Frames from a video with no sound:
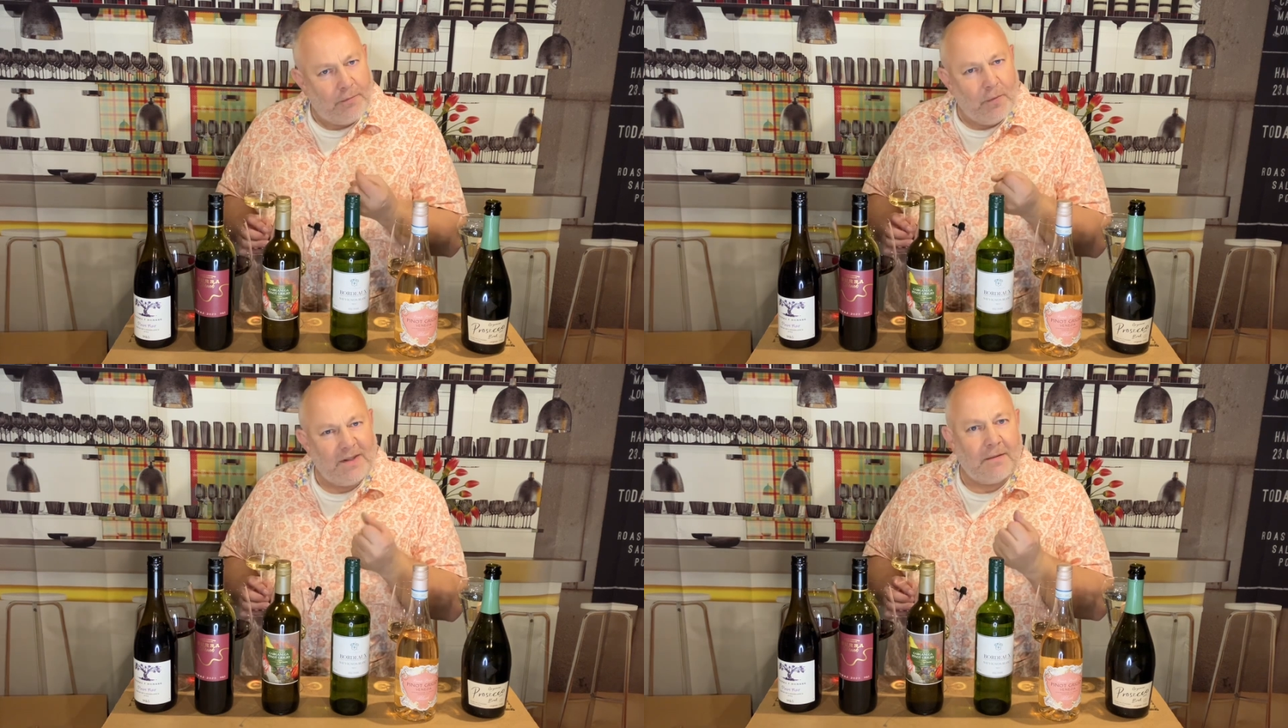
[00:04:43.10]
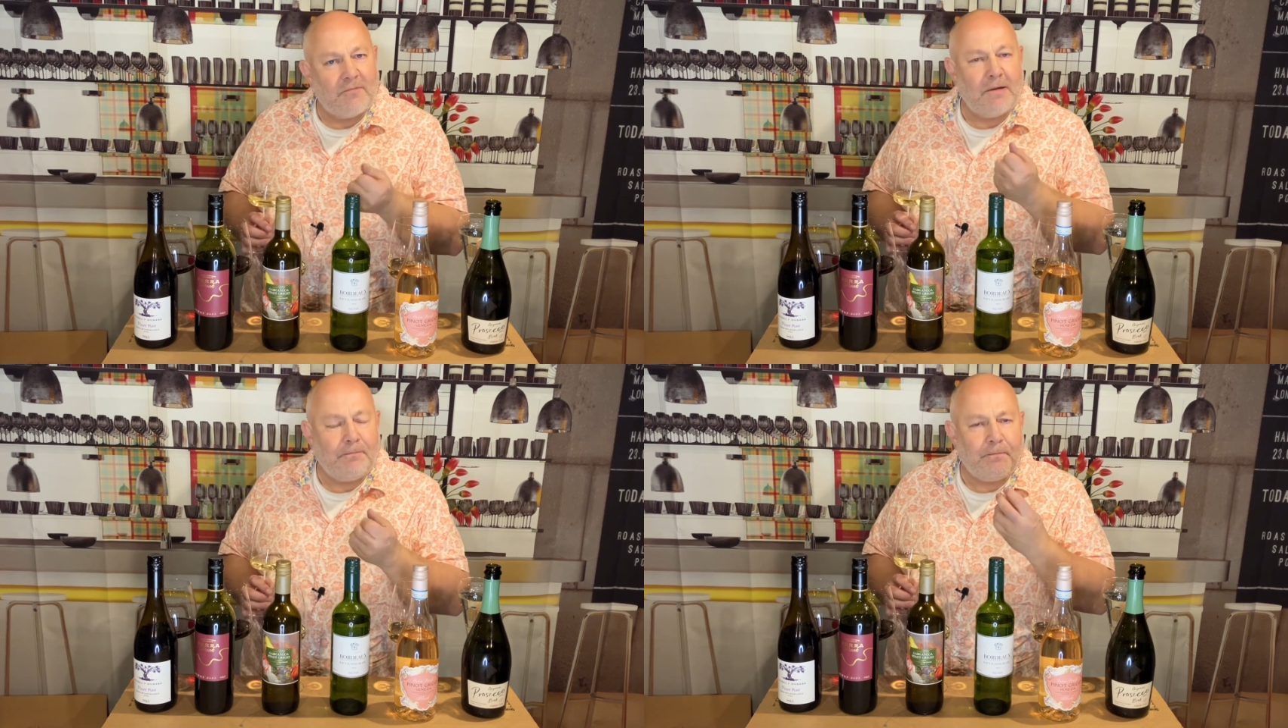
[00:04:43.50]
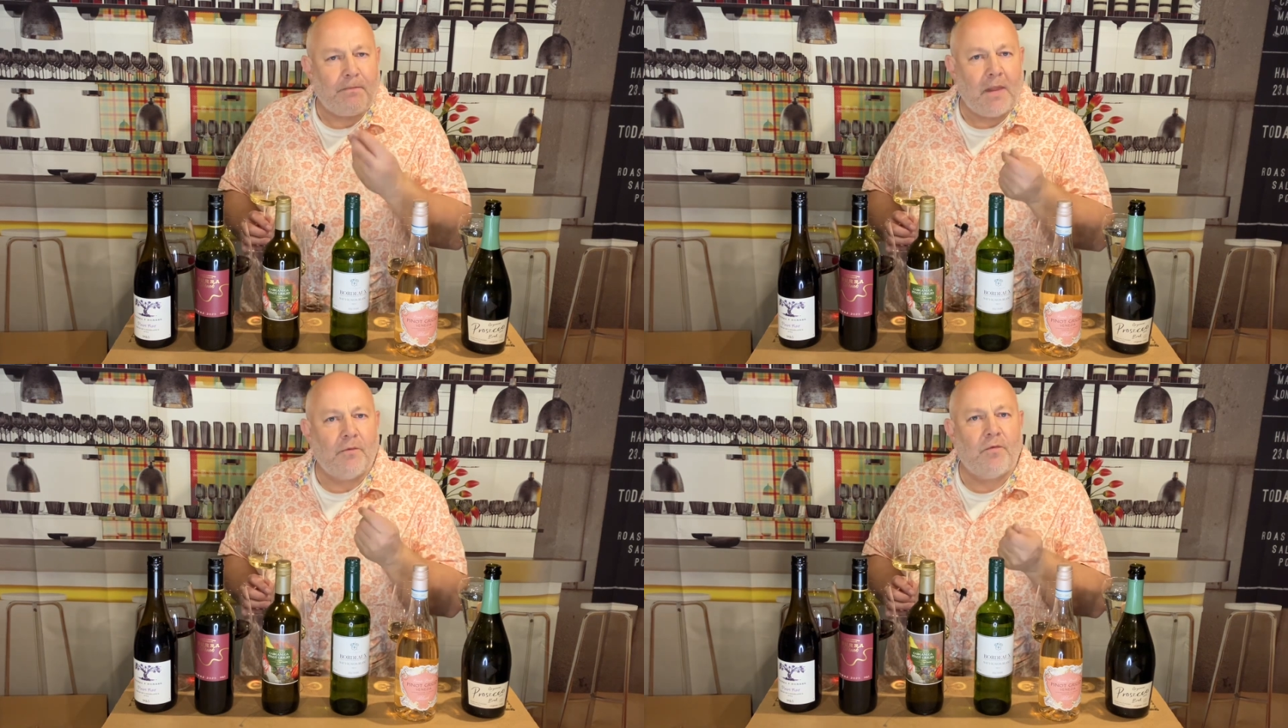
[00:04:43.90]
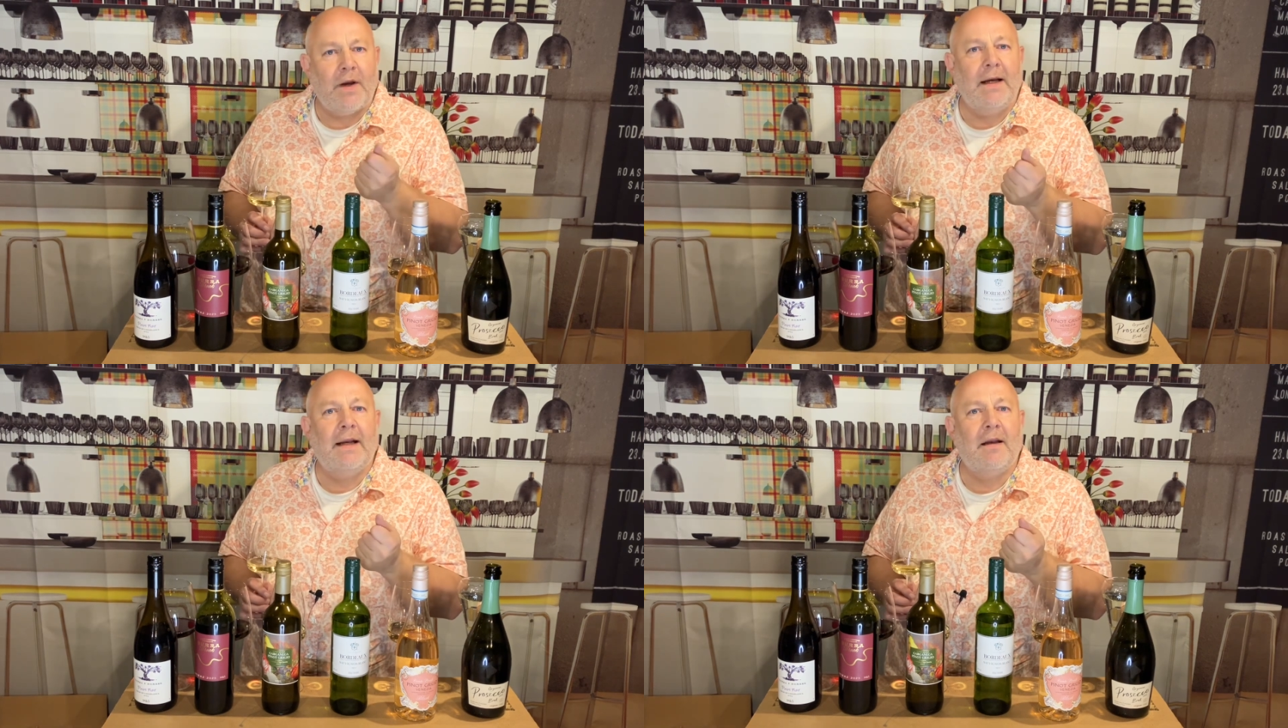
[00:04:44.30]
with something
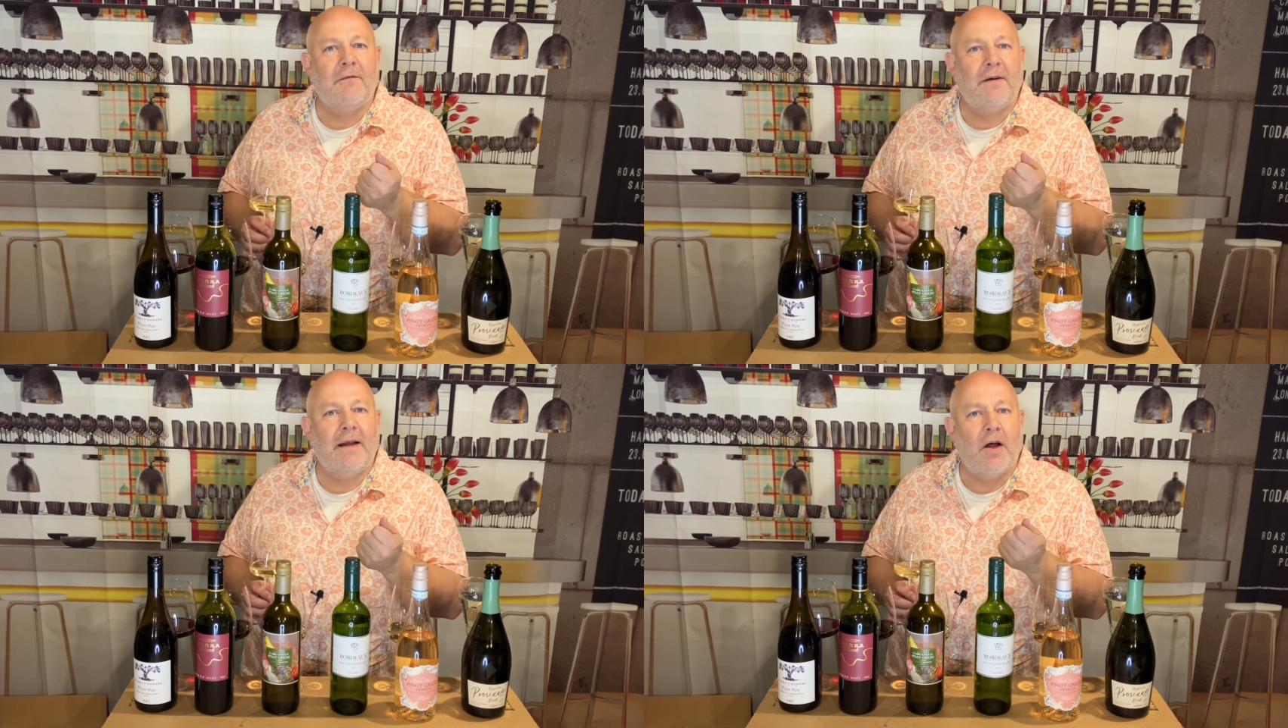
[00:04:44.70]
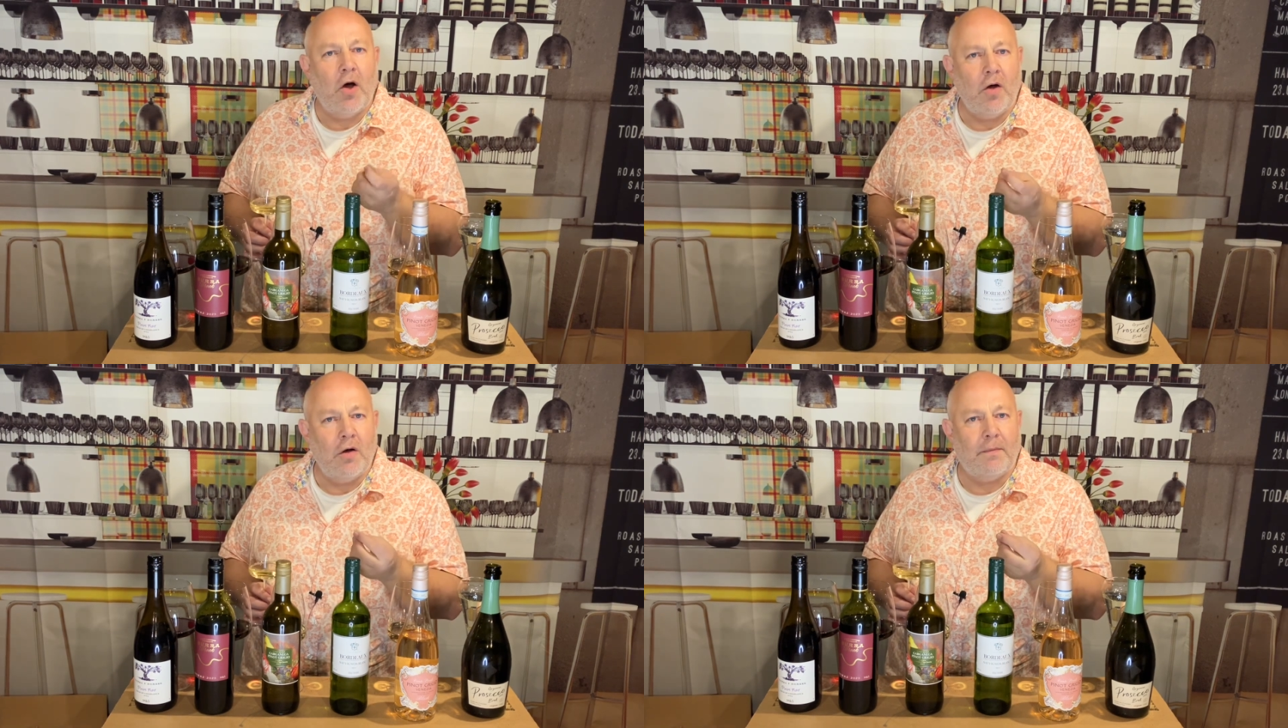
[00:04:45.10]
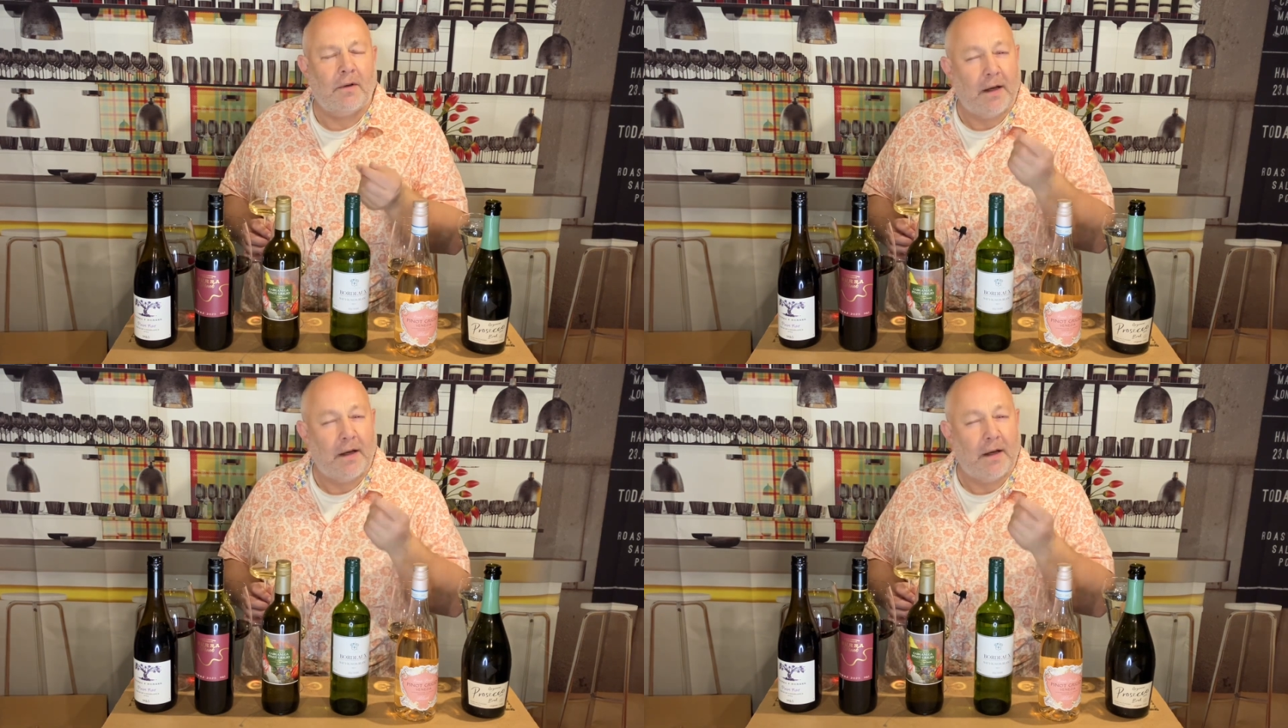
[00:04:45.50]
really lovely and herbal.